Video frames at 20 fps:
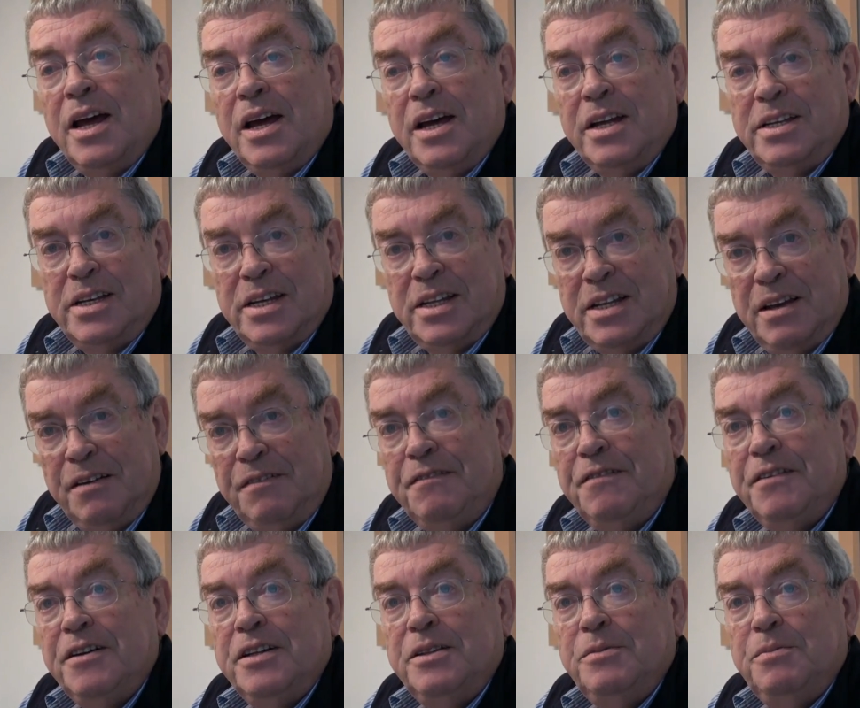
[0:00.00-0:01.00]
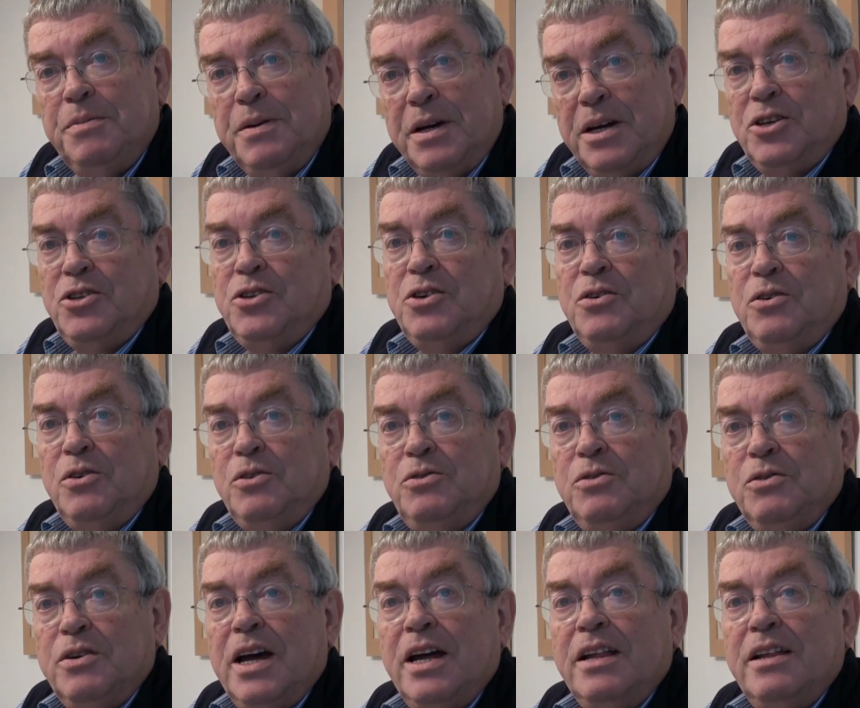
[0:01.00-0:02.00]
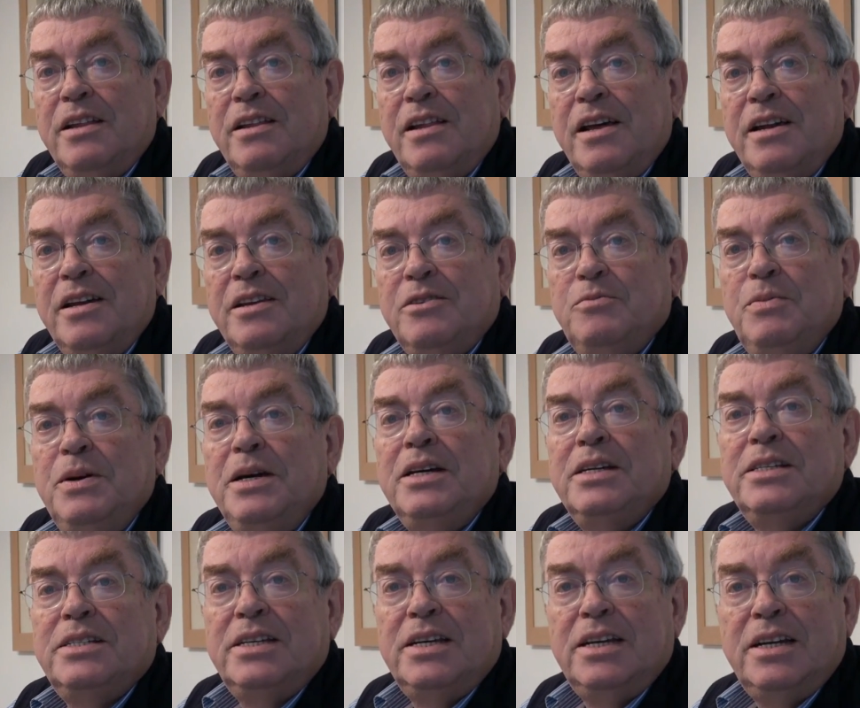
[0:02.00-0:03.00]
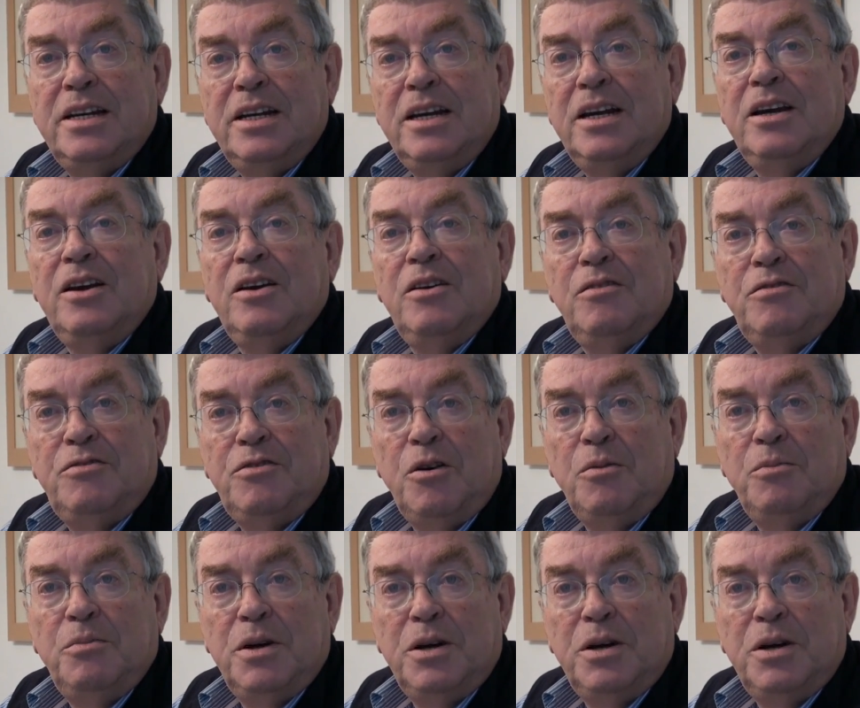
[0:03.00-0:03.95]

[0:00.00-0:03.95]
it's a different picture altogether than is being seen from